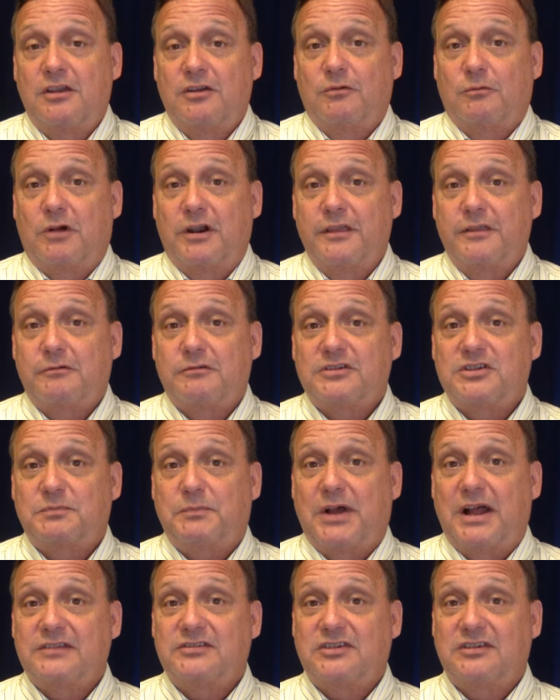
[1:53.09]
One of the
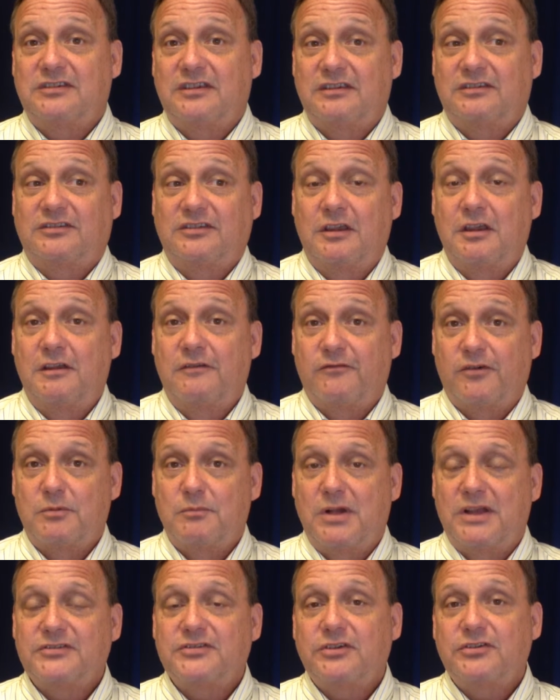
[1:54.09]
responses is for
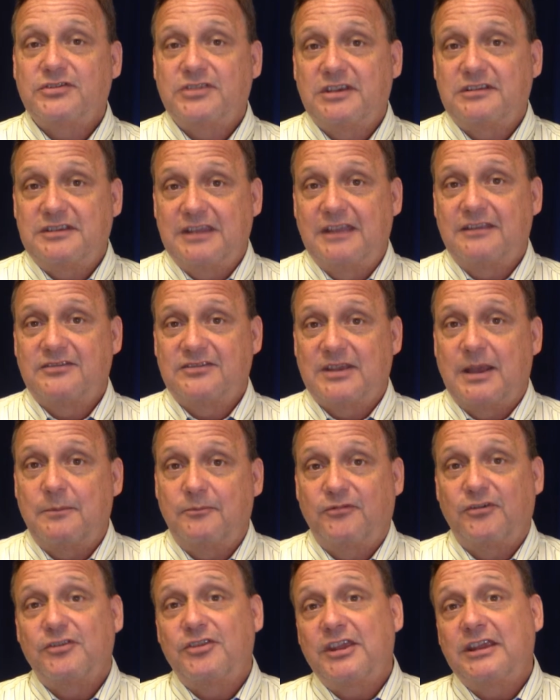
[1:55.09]
muscles to tense
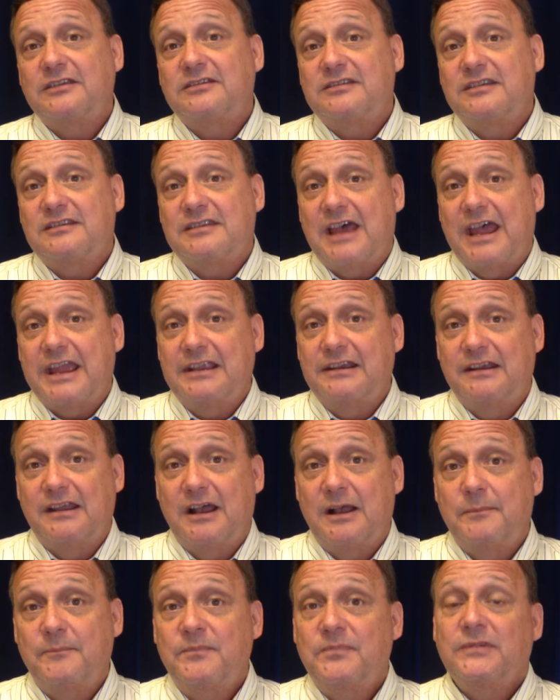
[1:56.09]
up, for things to tighten
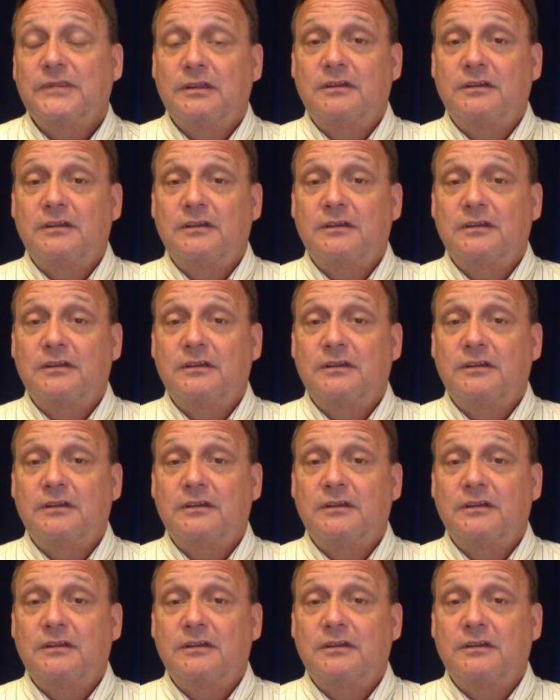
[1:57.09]
up,